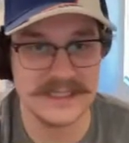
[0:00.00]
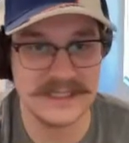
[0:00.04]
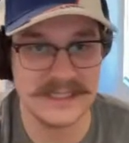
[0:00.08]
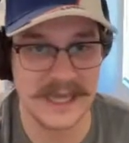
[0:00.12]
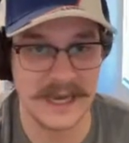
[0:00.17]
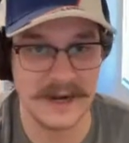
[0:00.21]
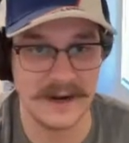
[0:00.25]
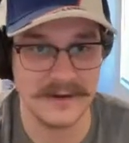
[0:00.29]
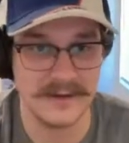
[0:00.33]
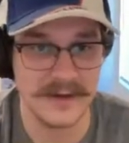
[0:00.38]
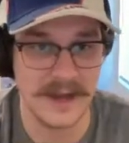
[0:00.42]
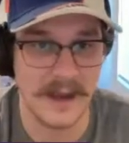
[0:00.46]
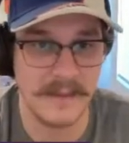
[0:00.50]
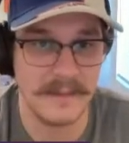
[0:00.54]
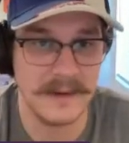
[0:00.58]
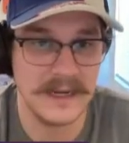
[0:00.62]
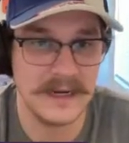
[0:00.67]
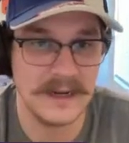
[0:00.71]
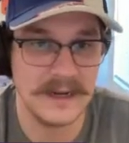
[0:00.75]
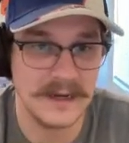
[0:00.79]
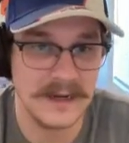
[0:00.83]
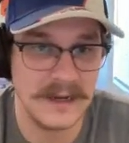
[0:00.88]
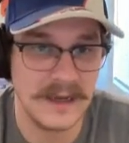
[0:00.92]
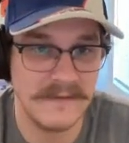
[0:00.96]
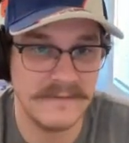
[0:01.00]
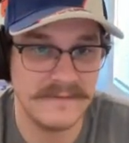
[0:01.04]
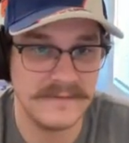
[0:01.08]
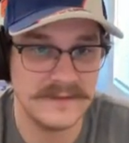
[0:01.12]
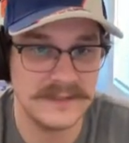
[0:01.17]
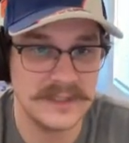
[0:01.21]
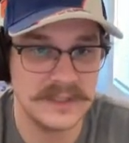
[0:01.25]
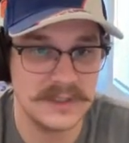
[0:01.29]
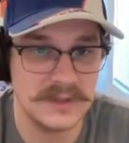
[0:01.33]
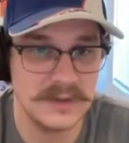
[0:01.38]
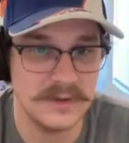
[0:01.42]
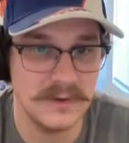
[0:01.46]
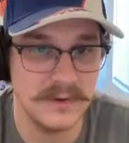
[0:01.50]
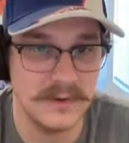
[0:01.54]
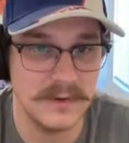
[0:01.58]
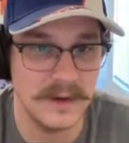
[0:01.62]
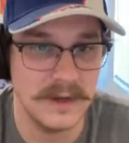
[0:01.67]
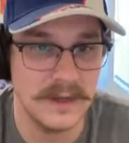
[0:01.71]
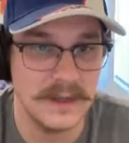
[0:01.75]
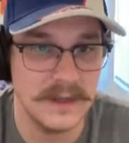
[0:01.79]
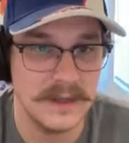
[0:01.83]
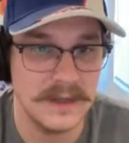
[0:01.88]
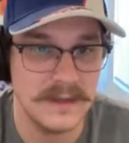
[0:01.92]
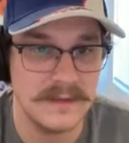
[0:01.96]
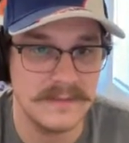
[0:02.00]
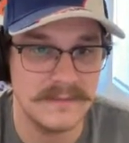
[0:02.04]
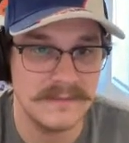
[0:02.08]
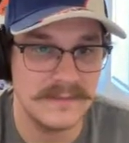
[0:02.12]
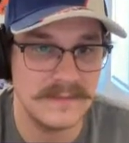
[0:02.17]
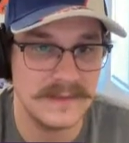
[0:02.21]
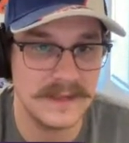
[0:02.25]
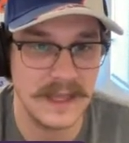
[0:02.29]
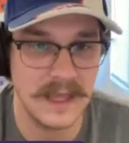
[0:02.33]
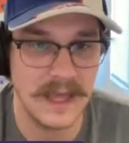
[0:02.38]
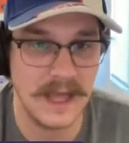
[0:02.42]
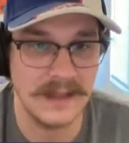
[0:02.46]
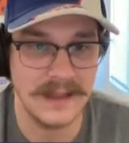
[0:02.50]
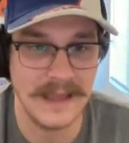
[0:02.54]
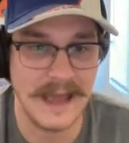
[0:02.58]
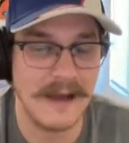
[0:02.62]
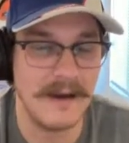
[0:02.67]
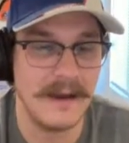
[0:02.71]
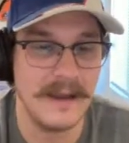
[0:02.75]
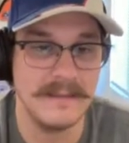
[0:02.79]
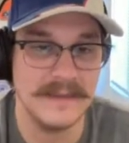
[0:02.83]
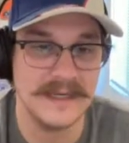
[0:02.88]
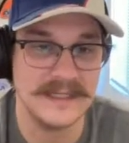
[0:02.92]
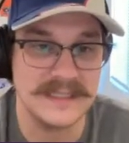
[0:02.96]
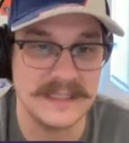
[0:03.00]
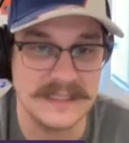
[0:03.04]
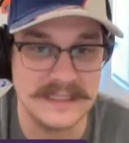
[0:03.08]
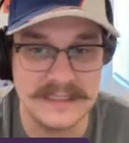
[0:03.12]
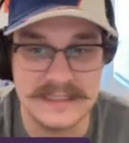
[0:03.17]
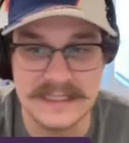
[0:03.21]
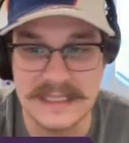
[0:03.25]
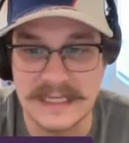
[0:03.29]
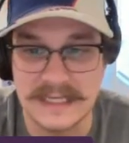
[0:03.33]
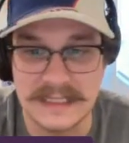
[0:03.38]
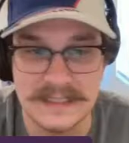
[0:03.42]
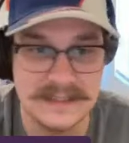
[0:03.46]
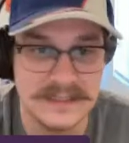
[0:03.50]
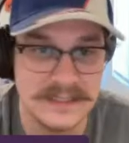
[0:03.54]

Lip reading: that are dominant enough to allow him to succeed.